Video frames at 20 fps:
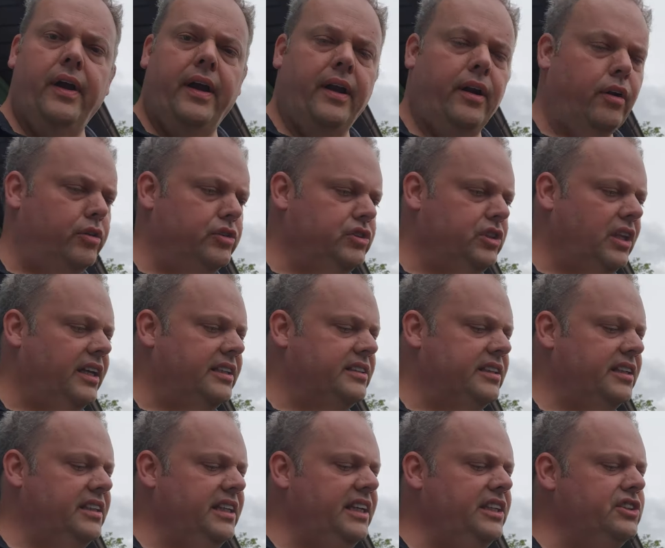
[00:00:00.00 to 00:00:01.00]
arrows
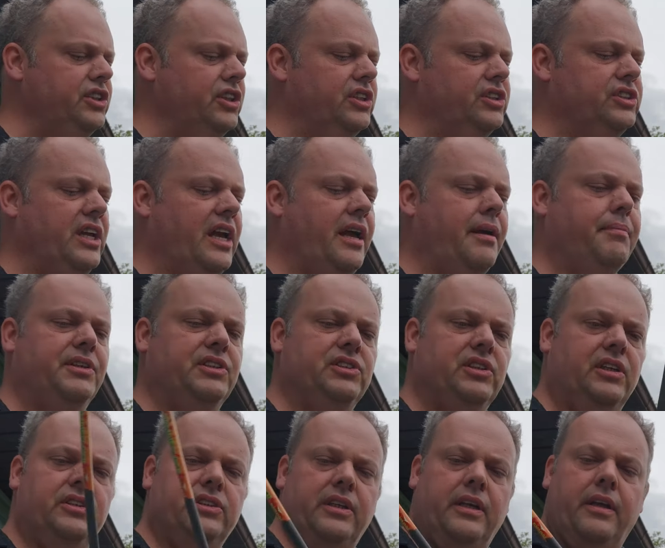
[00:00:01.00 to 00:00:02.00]
selected. These are the zombie
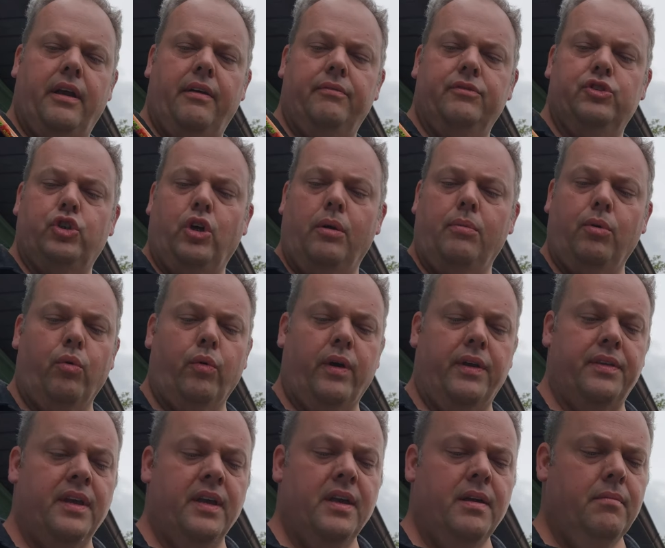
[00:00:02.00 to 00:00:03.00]
slayers I have trouble with.
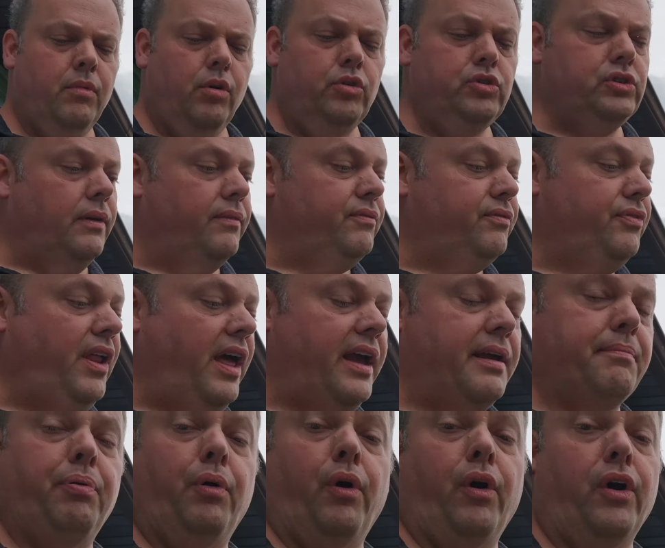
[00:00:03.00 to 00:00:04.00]
Most of them fly
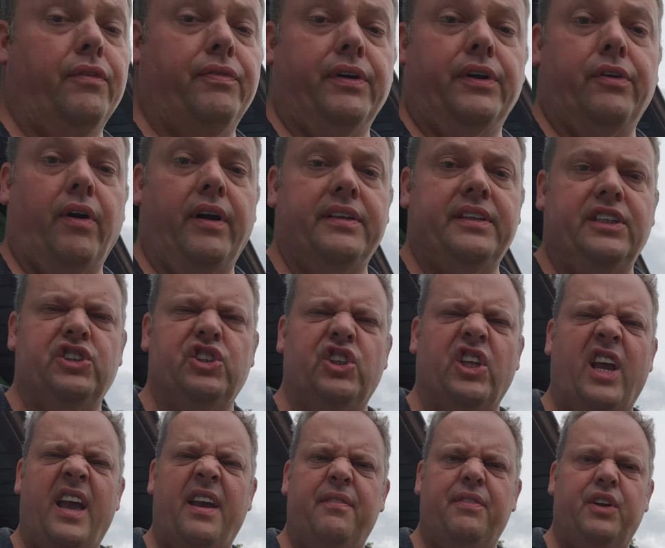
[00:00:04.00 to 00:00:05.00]
perfect, right? These are the
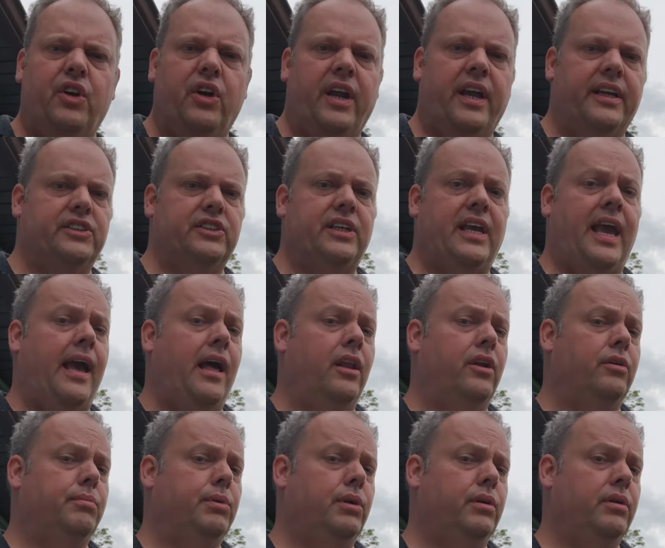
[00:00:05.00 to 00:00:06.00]
heavier
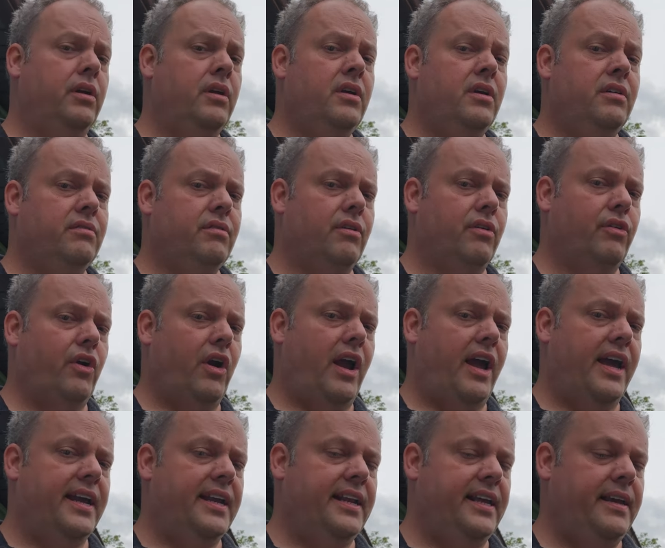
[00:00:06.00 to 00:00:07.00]
Excalibur
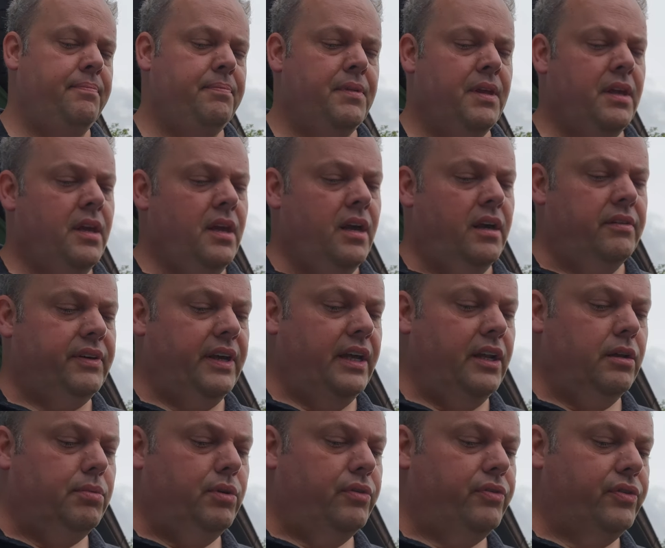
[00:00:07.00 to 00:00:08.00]
variety,
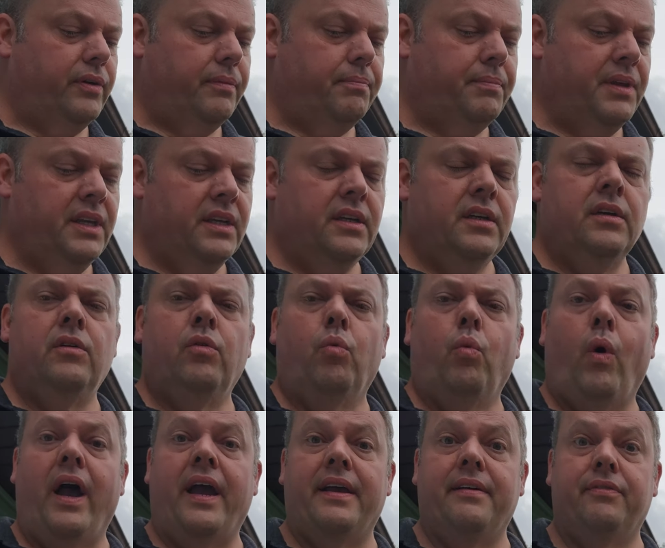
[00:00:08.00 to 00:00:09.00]
available from
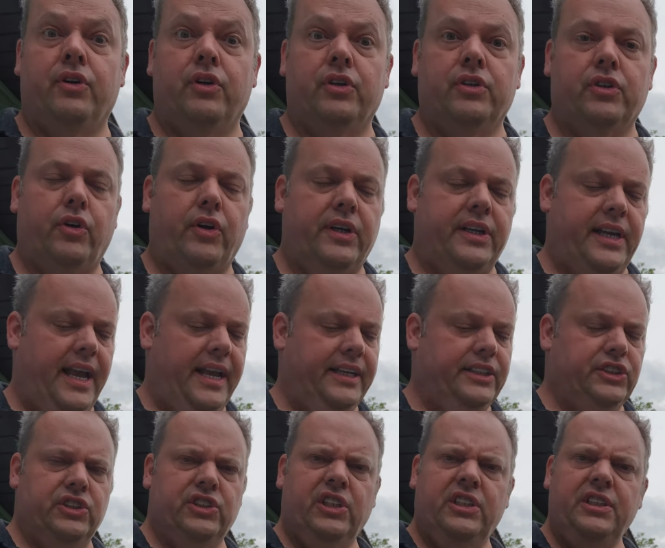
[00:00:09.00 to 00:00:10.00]
Wyvern
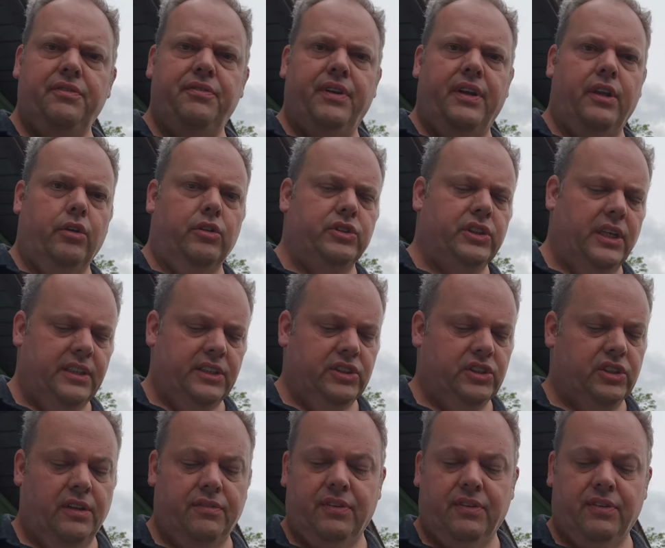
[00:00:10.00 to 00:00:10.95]
Creations. I did videos on this stuff